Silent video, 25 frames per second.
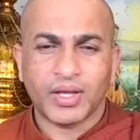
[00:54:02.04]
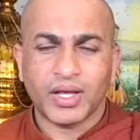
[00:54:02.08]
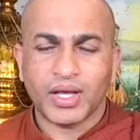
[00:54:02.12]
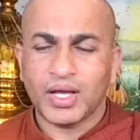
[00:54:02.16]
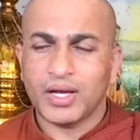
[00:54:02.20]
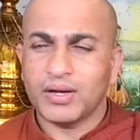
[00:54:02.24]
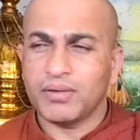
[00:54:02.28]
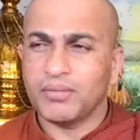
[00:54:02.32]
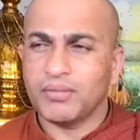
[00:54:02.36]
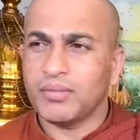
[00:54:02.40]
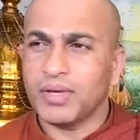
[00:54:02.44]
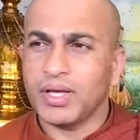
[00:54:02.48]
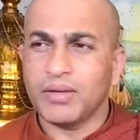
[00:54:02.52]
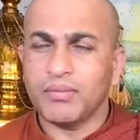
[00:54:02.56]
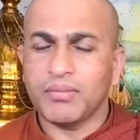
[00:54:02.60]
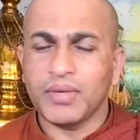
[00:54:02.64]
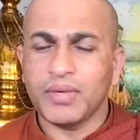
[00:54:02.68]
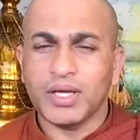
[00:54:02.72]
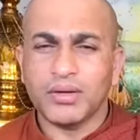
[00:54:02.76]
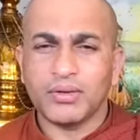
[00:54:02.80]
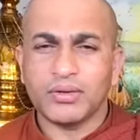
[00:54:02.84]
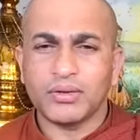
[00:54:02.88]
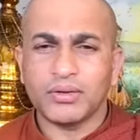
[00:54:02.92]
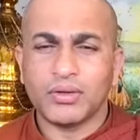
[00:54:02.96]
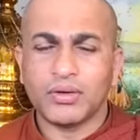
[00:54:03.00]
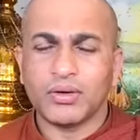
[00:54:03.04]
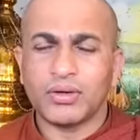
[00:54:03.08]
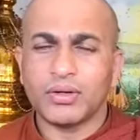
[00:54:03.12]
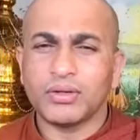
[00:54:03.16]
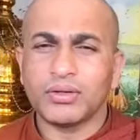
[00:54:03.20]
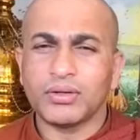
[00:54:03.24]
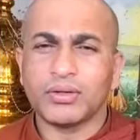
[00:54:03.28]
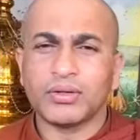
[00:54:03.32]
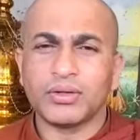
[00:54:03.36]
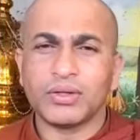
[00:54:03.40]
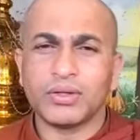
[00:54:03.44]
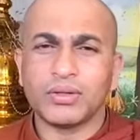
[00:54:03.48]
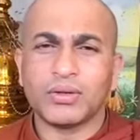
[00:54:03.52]
and maybe don't
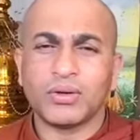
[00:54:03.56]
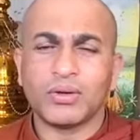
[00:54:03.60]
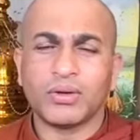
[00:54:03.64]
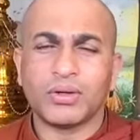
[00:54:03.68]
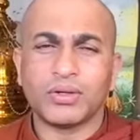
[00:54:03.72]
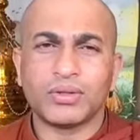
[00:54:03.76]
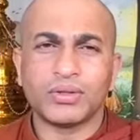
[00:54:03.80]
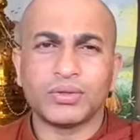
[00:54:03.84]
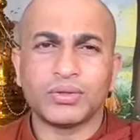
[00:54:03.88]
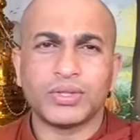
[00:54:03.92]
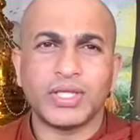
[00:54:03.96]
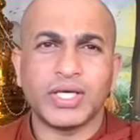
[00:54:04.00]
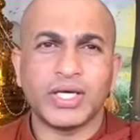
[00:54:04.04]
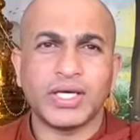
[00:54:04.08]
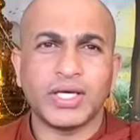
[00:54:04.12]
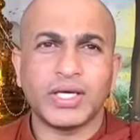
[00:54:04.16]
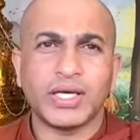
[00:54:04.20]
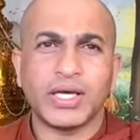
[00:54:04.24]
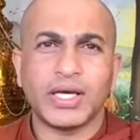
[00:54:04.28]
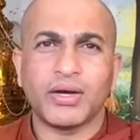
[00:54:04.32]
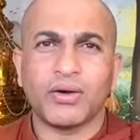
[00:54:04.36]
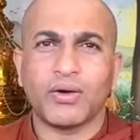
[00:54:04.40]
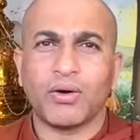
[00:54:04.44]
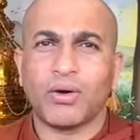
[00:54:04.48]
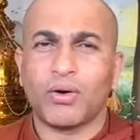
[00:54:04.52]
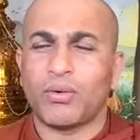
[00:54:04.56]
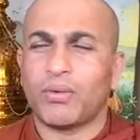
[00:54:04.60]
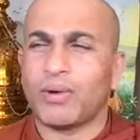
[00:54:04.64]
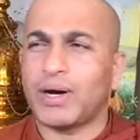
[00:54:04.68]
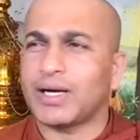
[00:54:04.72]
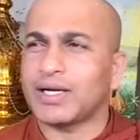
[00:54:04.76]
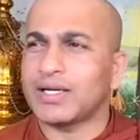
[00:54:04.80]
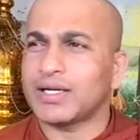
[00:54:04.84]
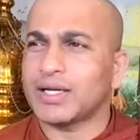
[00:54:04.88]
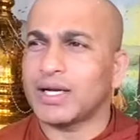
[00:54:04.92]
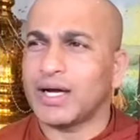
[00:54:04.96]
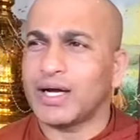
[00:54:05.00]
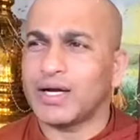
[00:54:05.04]
don't go to thinking oh
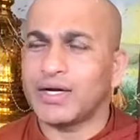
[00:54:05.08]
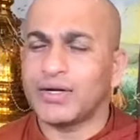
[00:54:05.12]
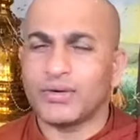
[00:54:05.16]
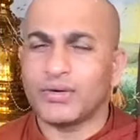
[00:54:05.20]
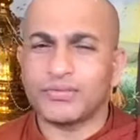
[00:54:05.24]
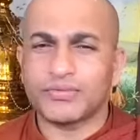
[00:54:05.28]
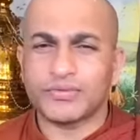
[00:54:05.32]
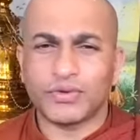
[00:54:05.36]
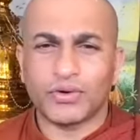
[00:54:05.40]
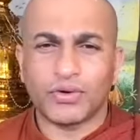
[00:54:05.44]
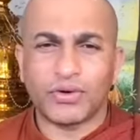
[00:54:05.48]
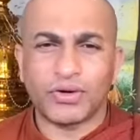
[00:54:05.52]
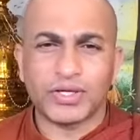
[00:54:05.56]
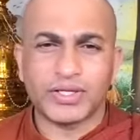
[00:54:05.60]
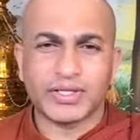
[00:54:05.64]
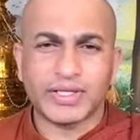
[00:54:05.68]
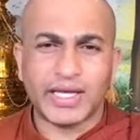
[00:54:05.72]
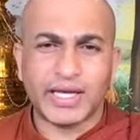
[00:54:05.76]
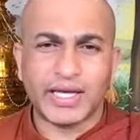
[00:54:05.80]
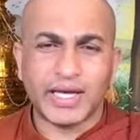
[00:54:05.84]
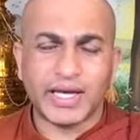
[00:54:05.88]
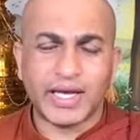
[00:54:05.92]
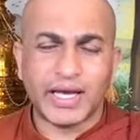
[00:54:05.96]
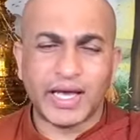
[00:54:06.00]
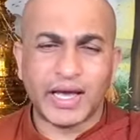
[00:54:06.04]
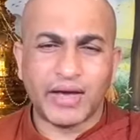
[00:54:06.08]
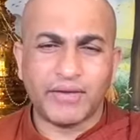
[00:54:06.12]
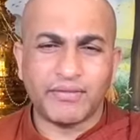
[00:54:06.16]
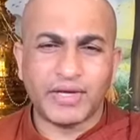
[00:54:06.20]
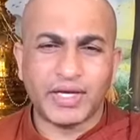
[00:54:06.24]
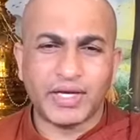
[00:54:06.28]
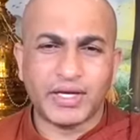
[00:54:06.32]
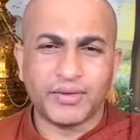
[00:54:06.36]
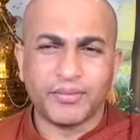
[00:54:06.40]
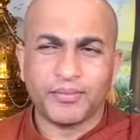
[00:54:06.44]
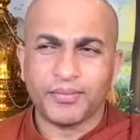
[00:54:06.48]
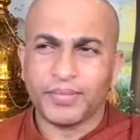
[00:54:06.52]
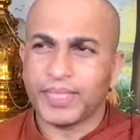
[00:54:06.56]
what kind of talk they
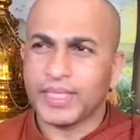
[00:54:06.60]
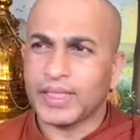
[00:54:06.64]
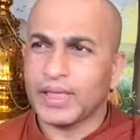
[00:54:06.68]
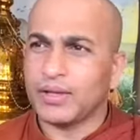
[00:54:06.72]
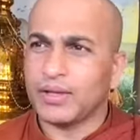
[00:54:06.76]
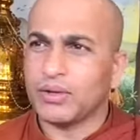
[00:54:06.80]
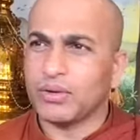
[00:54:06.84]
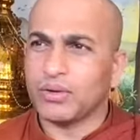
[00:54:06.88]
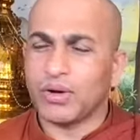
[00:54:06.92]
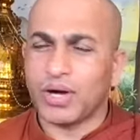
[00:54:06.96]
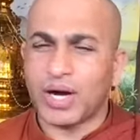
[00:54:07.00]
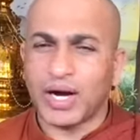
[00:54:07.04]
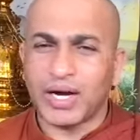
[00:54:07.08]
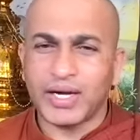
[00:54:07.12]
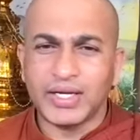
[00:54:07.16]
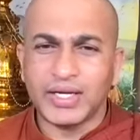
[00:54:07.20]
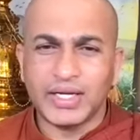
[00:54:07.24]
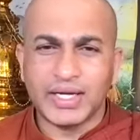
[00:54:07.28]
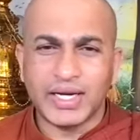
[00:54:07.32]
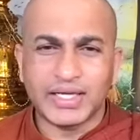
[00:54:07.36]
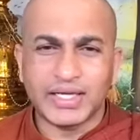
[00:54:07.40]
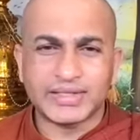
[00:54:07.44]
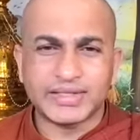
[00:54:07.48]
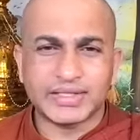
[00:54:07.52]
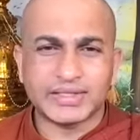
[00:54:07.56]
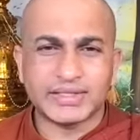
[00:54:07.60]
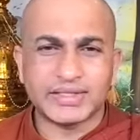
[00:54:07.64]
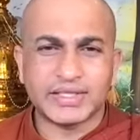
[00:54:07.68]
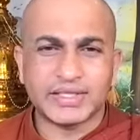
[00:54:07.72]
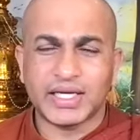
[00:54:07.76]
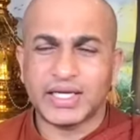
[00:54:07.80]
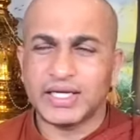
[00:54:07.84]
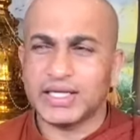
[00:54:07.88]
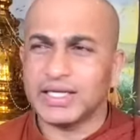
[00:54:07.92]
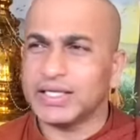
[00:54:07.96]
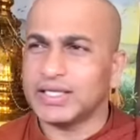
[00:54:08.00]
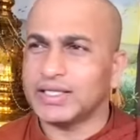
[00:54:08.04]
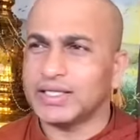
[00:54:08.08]
having you know
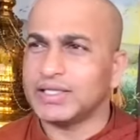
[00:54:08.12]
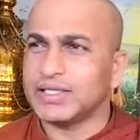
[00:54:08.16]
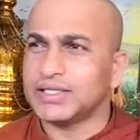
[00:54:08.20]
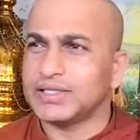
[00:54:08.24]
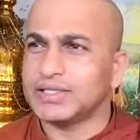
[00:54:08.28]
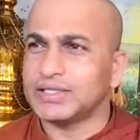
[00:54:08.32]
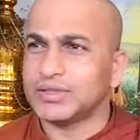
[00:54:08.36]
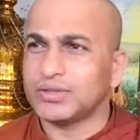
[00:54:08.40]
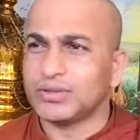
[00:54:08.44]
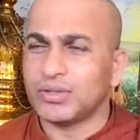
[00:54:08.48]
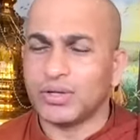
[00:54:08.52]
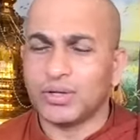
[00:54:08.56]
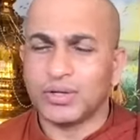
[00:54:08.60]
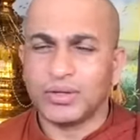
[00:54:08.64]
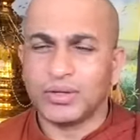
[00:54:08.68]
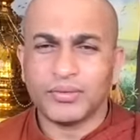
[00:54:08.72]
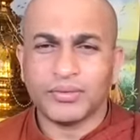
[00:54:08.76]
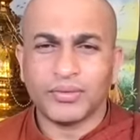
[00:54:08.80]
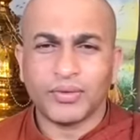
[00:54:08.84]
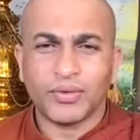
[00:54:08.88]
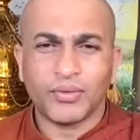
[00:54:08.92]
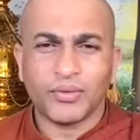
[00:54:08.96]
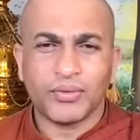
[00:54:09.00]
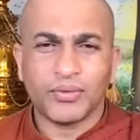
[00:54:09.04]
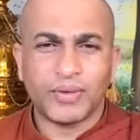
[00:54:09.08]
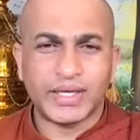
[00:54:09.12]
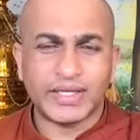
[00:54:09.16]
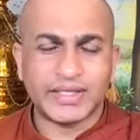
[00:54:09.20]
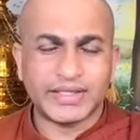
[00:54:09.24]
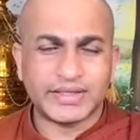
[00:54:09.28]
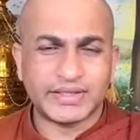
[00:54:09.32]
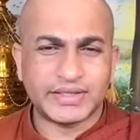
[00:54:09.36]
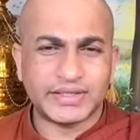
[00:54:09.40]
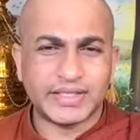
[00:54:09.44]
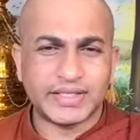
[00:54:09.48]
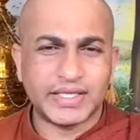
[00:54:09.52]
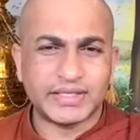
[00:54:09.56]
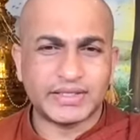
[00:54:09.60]
unnecessary this no, what
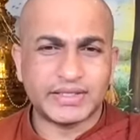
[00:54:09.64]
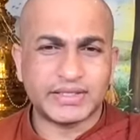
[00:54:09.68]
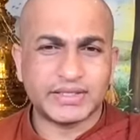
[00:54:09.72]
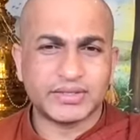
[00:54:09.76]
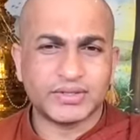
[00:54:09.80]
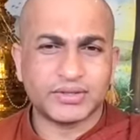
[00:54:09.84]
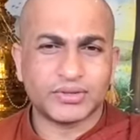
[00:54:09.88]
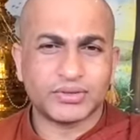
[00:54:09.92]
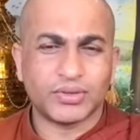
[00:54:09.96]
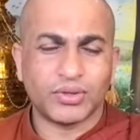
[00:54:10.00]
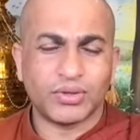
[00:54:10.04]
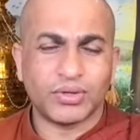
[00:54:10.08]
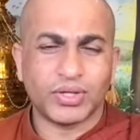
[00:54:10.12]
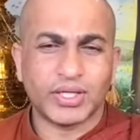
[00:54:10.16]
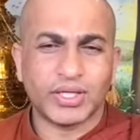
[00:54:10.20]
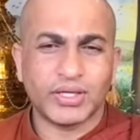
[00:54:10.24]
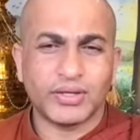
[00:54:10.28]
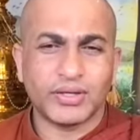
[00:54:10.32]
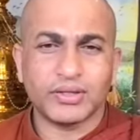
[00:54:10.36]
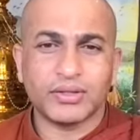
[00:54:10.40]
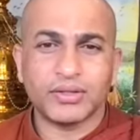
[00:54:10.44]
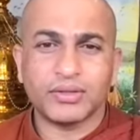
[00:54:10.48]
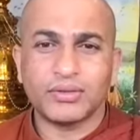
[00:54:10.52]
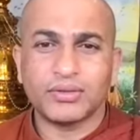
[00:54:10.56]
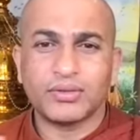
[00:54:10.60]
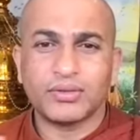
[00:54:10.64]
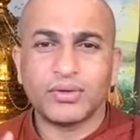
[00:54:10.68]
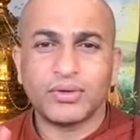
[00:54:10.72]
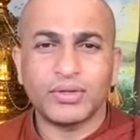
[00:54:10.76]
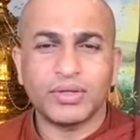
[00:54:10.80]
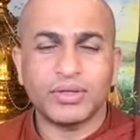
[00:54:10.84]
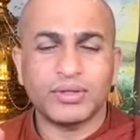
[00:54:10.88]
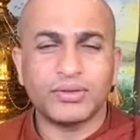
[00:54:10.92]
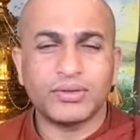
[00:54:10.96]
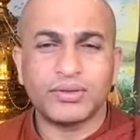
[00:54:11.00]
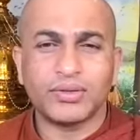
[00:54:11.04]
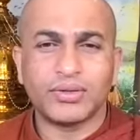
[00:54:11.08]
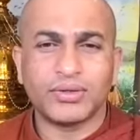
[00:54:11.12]
is this talking don't
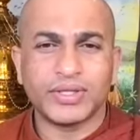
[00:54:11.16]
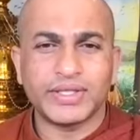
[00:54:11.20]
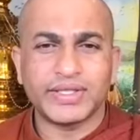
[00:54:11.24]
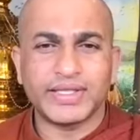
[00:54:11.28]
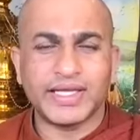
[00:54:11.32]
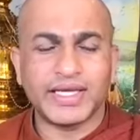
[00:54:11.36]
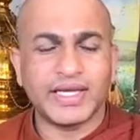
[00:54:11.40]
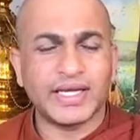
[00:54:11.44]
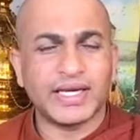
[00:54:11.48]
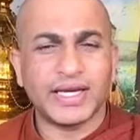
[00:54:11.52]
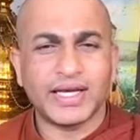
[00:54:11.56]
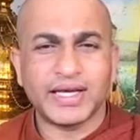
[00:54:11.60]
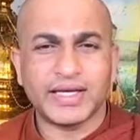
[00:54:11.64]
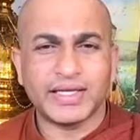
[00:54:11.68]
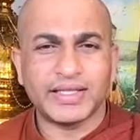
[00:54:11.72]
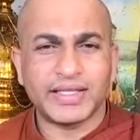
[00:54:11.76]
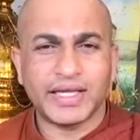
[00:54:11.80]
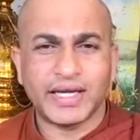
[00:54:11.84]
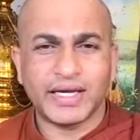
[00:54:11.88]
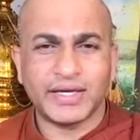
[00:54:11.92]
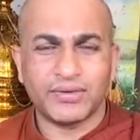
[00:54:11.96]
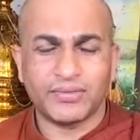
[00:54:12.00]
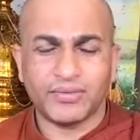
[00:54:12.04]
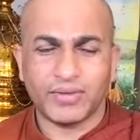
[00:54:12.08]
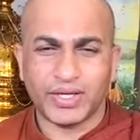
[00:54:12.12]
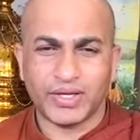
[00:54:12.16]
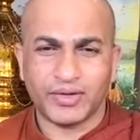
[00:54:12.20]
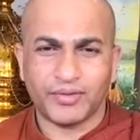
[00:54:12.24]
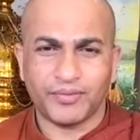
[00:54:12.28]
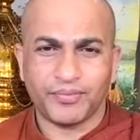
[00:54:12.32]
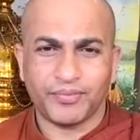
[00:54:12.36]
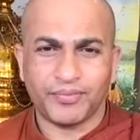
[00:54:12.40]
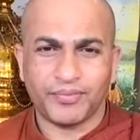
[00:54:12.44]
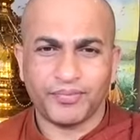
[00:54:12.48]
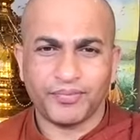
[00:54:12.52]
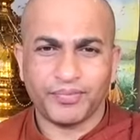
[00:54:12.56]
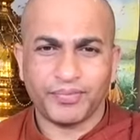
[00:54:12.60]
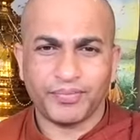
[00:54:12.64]
don't think like that way
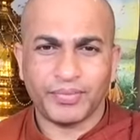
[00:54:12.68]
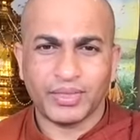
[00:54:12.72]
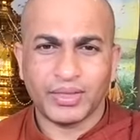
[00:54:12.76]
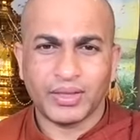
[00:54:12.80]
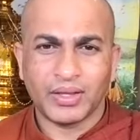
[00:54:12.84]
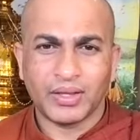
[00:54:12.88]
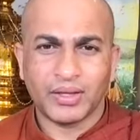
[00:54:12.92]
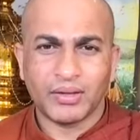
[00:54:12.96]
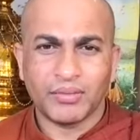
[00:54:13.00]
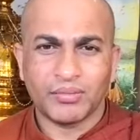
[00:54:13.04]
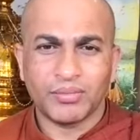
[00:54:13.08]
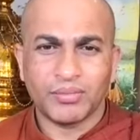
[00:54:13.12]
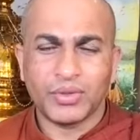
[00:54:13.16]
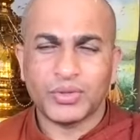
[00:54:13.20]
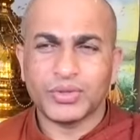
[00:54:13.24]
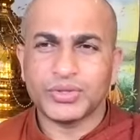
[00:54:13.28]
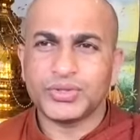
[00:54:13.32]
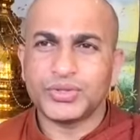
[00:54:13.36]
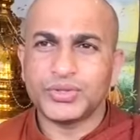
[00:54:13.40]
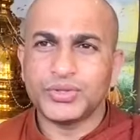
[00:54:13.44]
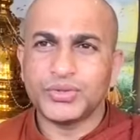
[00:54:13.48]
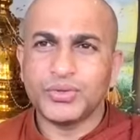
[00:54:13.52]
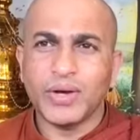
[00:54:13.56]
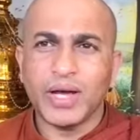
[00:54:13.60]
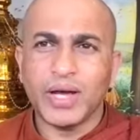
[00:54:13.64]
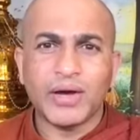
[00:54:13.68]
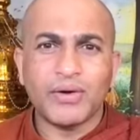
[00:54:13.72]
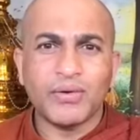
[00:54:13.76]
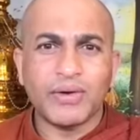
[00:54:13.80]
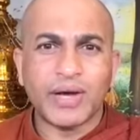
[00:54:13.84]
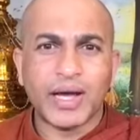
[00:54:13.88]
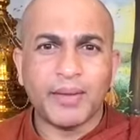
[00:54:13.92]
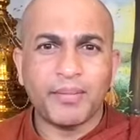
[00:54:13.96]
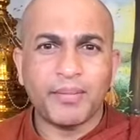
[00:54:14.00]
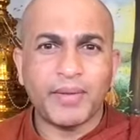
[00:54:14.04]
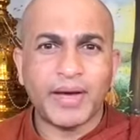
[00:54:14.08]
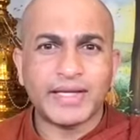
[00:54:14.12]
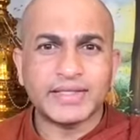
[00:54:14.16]
because you have
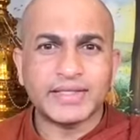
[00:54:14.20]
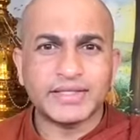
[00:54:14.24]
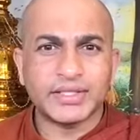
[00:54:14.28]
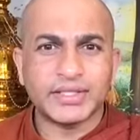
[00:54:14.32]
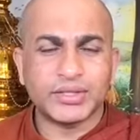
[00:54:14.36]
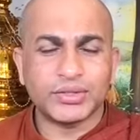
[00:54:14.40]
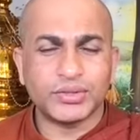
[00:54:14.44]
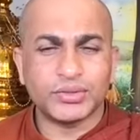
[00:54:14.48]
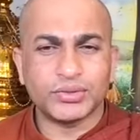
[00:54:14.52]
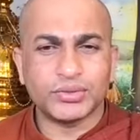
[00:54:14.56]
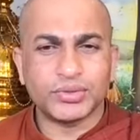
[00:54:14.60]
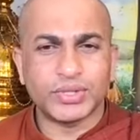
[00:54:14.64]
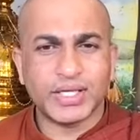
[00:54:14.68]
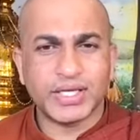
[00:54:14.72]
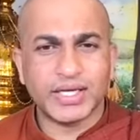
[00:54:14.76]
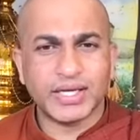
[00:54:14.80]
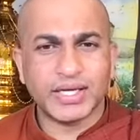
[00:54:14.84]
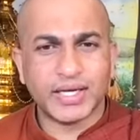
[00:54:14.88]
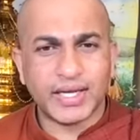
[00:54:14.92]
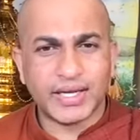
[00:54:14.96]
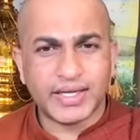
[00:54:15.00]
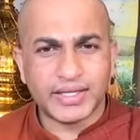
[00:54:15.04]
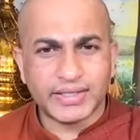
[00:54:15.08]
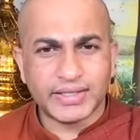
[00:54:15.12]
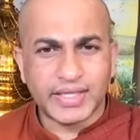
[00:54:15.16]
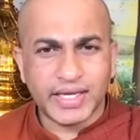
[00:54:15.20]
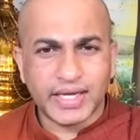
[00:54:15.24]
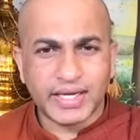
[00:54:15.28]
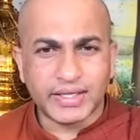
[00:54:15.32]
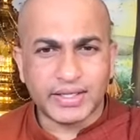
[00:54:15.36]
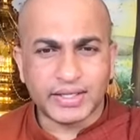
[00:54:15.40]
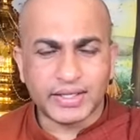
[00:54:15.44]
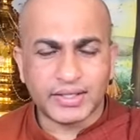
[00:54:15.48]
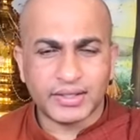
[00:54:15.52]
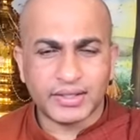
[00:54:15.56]
capacity to think like that